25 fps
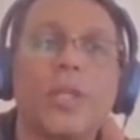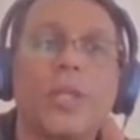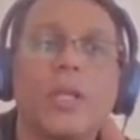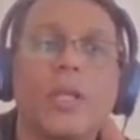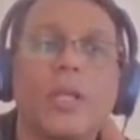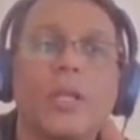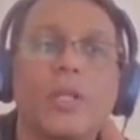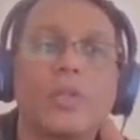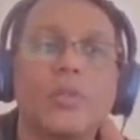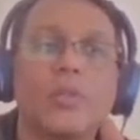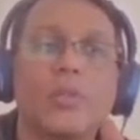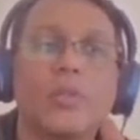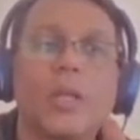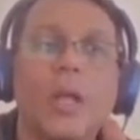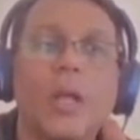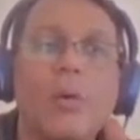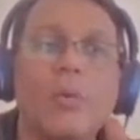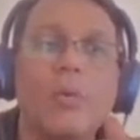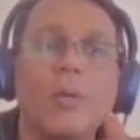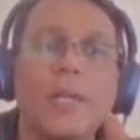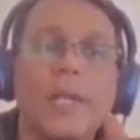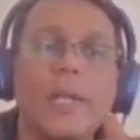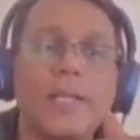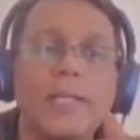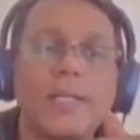So now
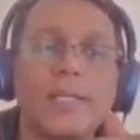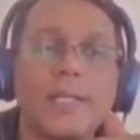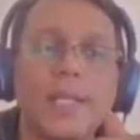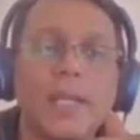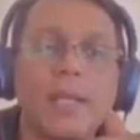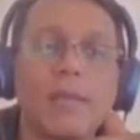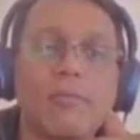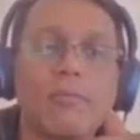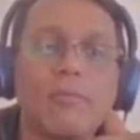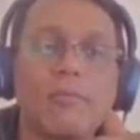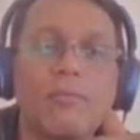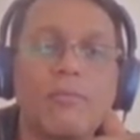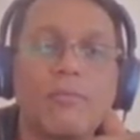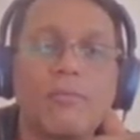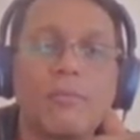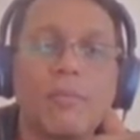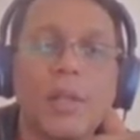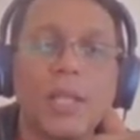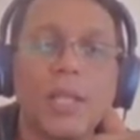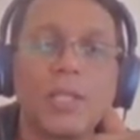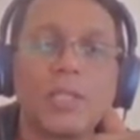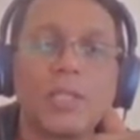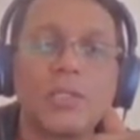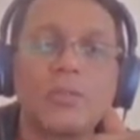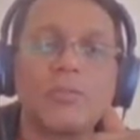let's see,
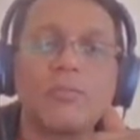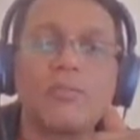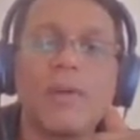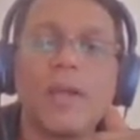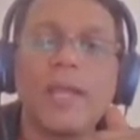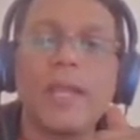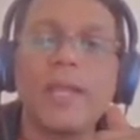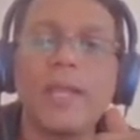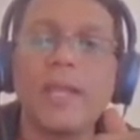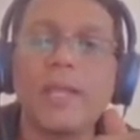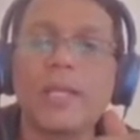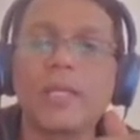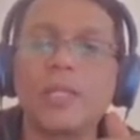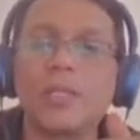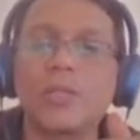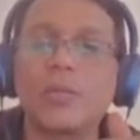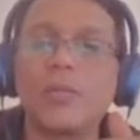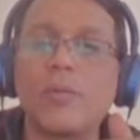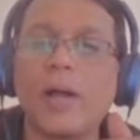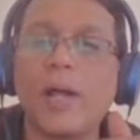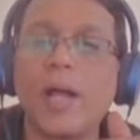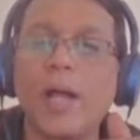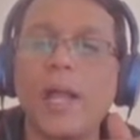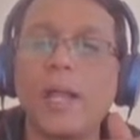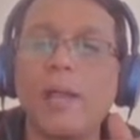plus
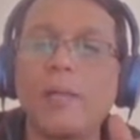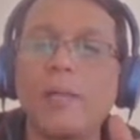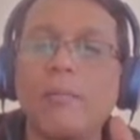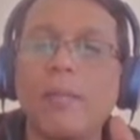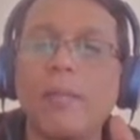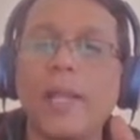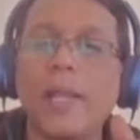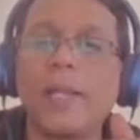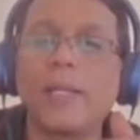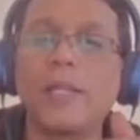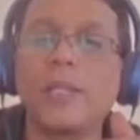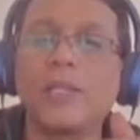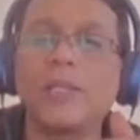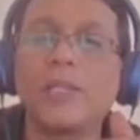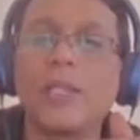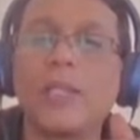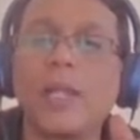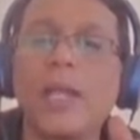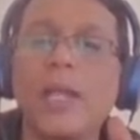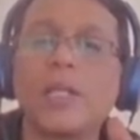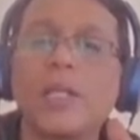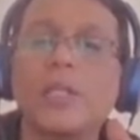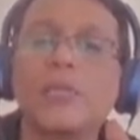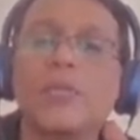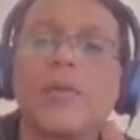5xy minus
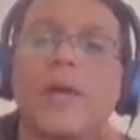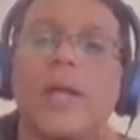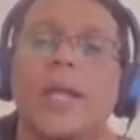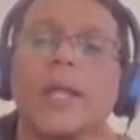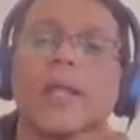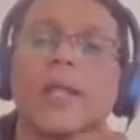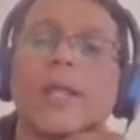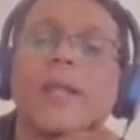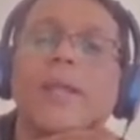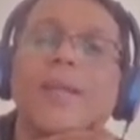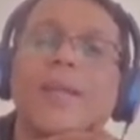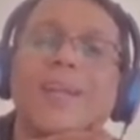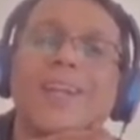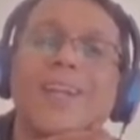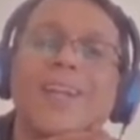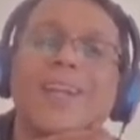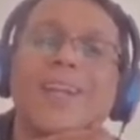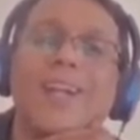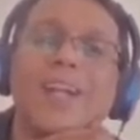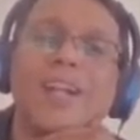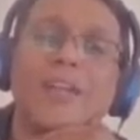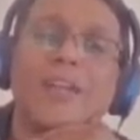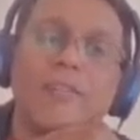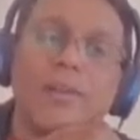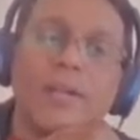3xy.
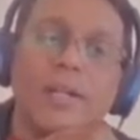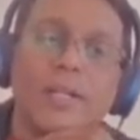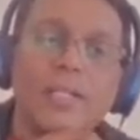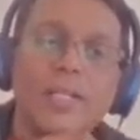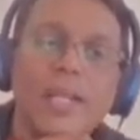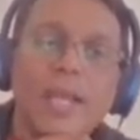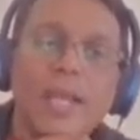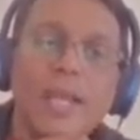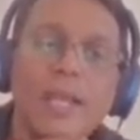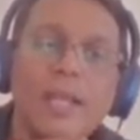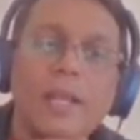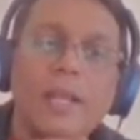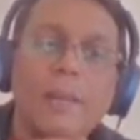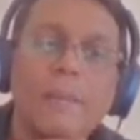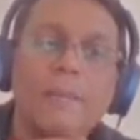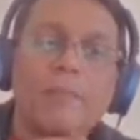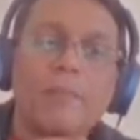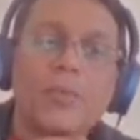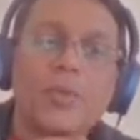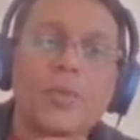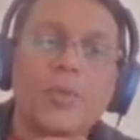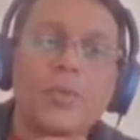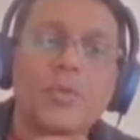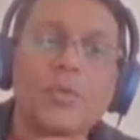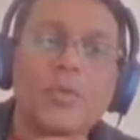Different sign.
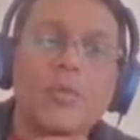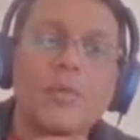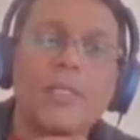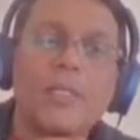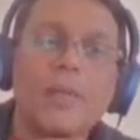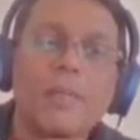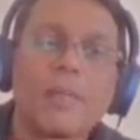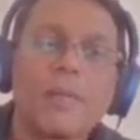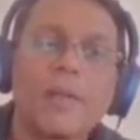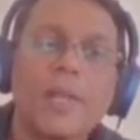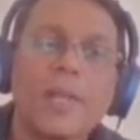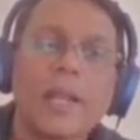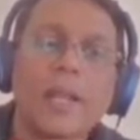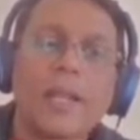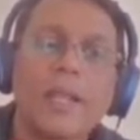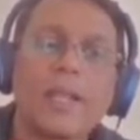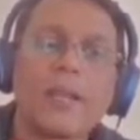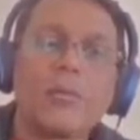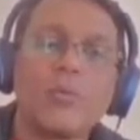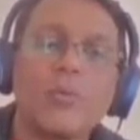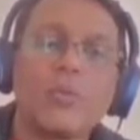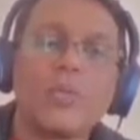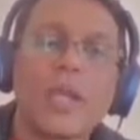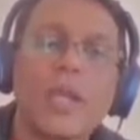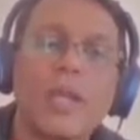So we subtract,
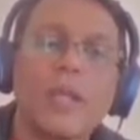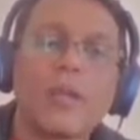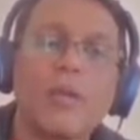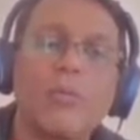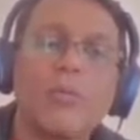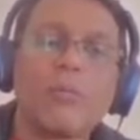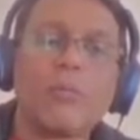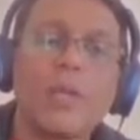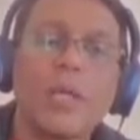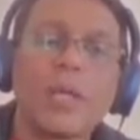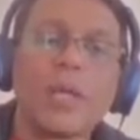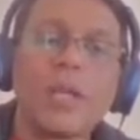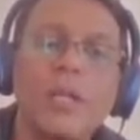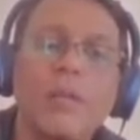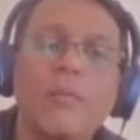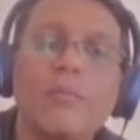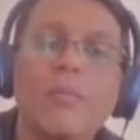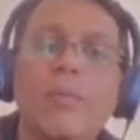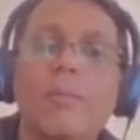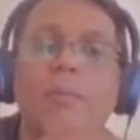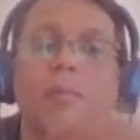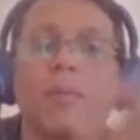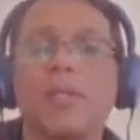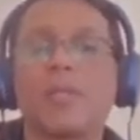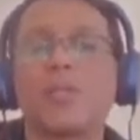give sign of bigger number,
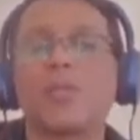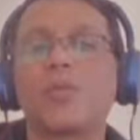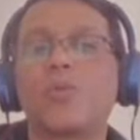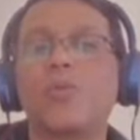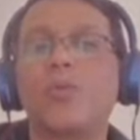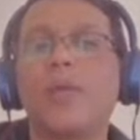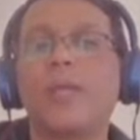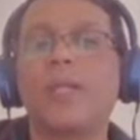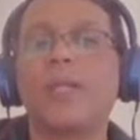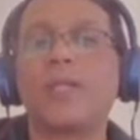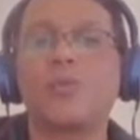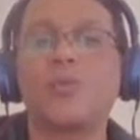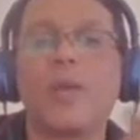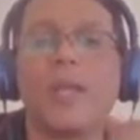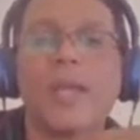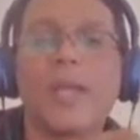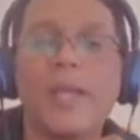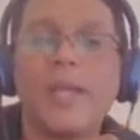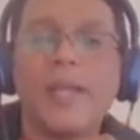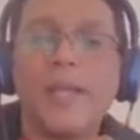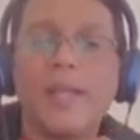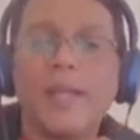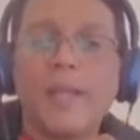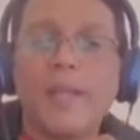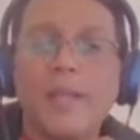plus 2xy.
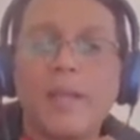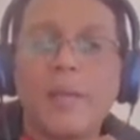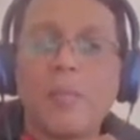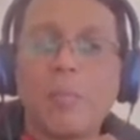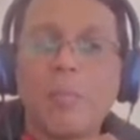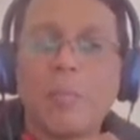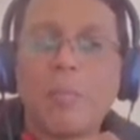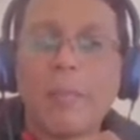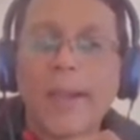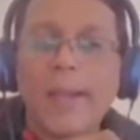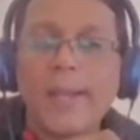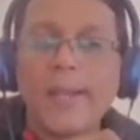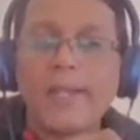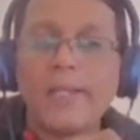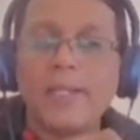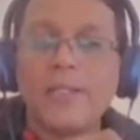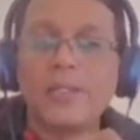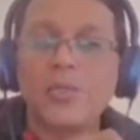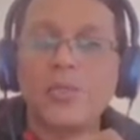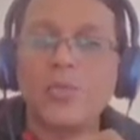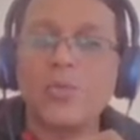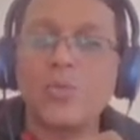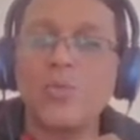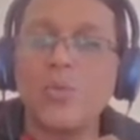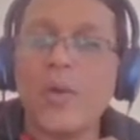Minus
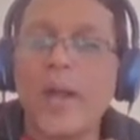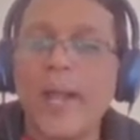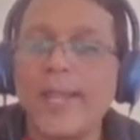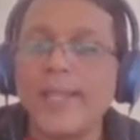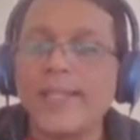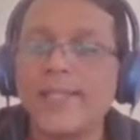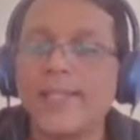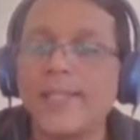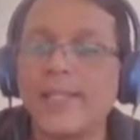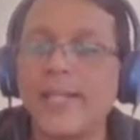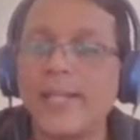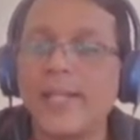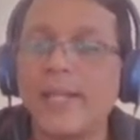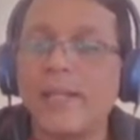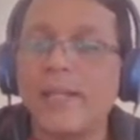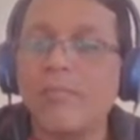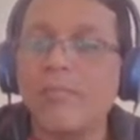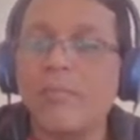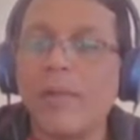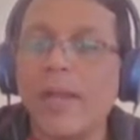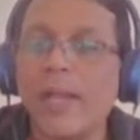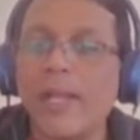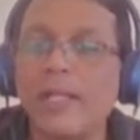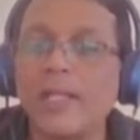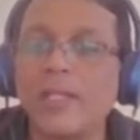2yz
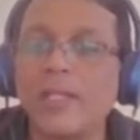minus